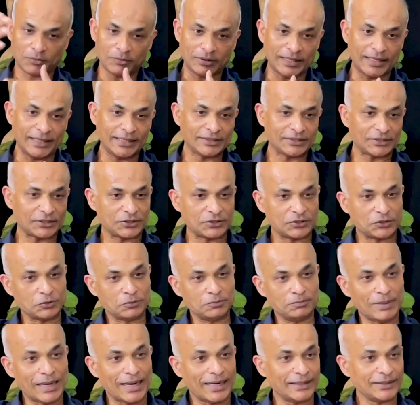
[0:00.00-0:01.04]
linked to
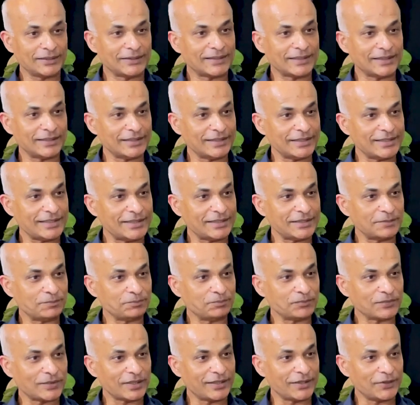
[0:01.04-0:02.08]
melancholy,
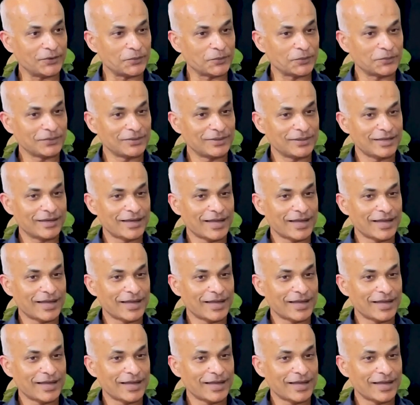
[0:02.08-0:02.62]
you know,